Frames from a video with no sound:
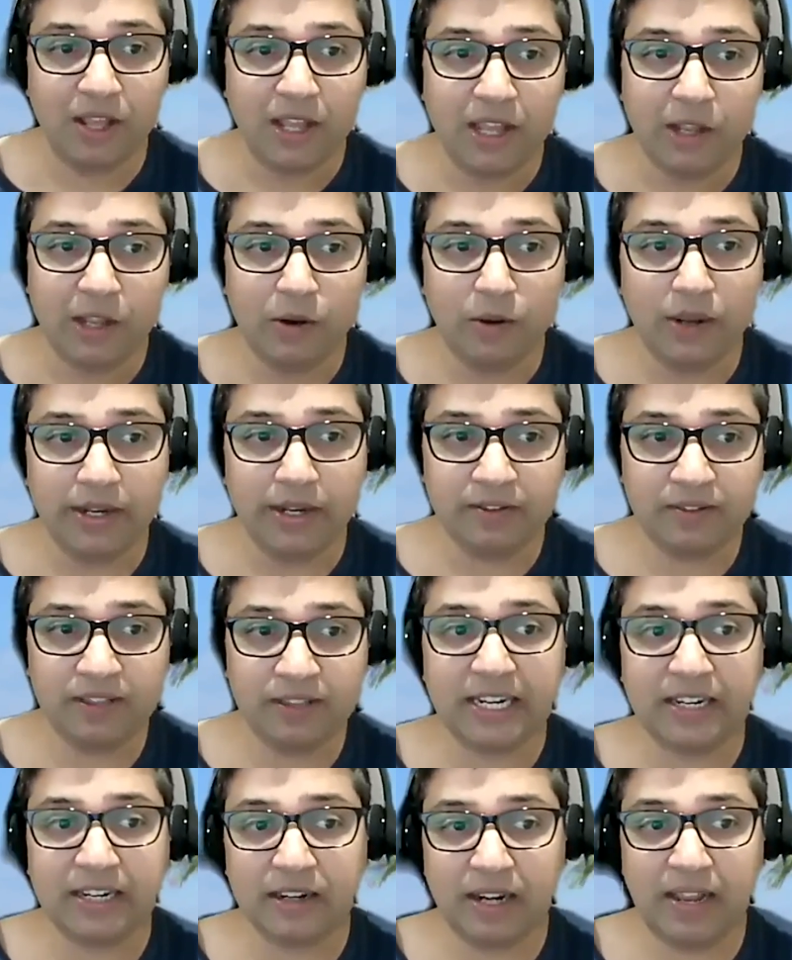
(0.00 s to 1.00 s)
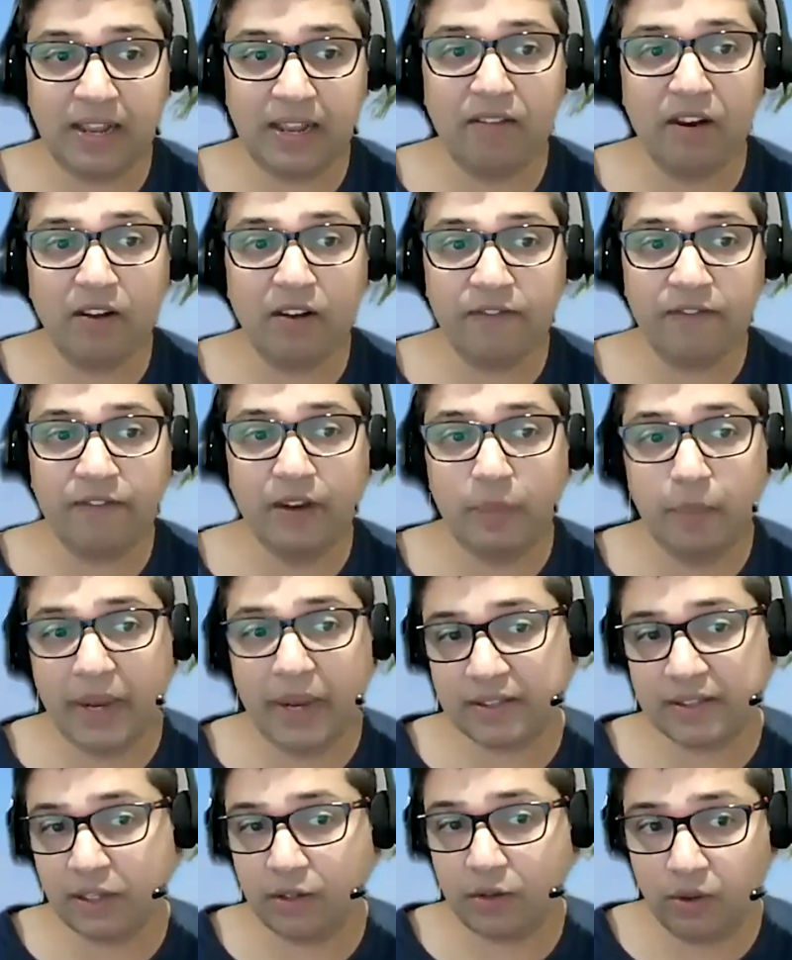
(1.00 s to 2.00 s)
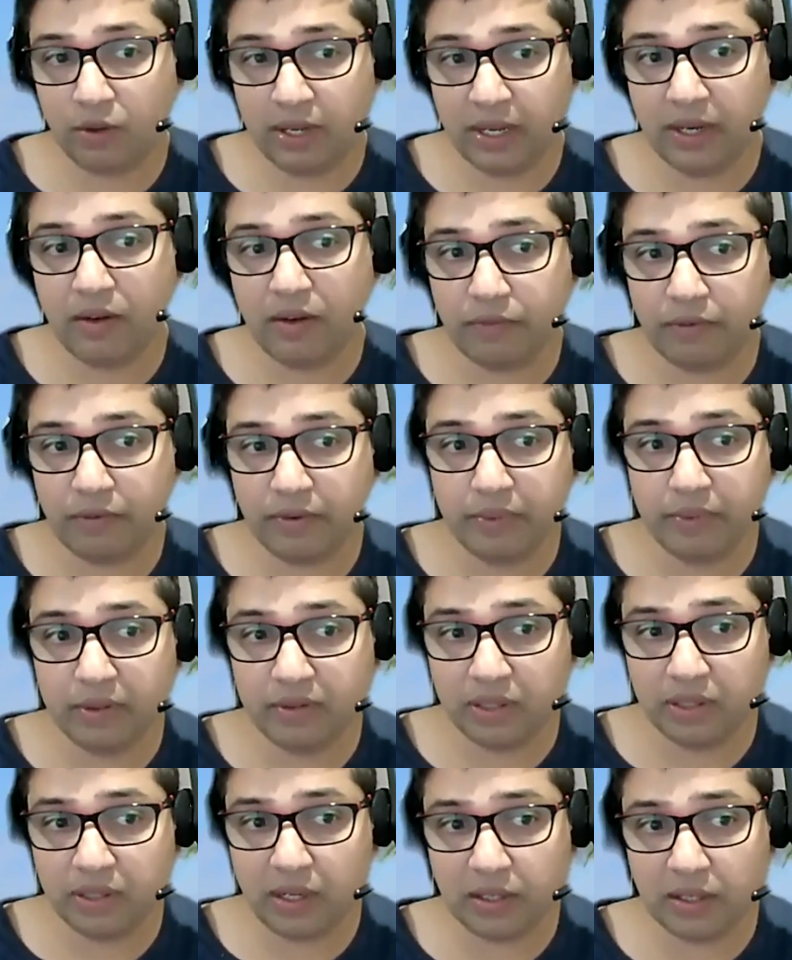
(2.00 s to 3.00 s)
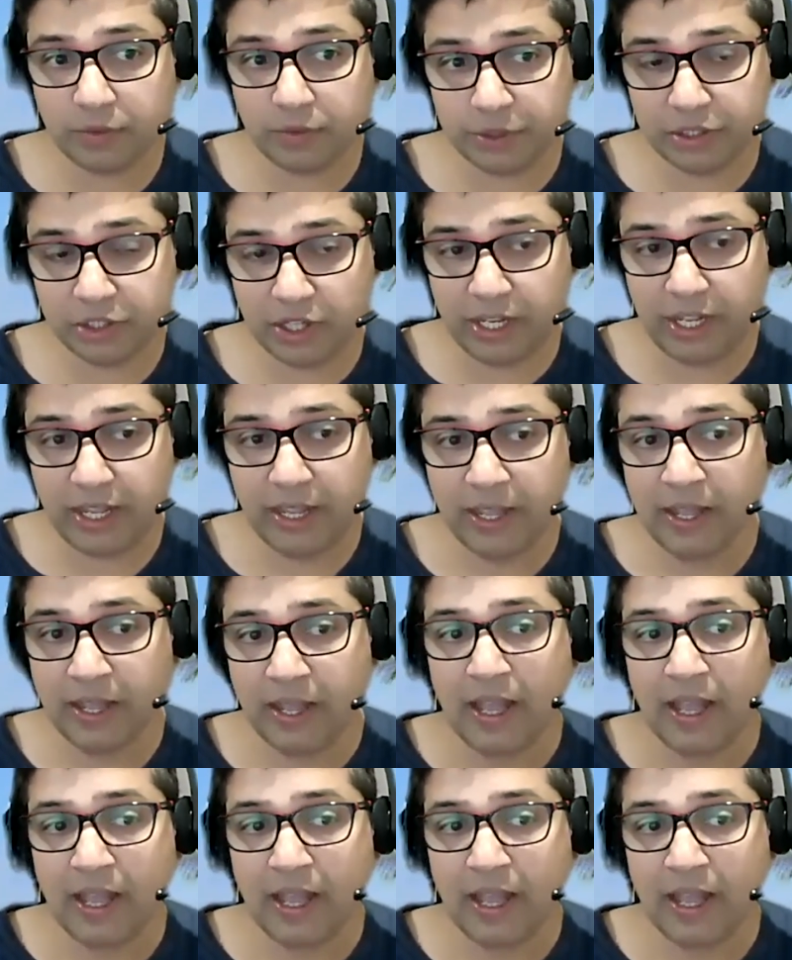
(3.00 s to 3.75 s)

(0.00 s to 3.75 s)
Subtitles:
It's that level of feedback that you get from the sir, especially.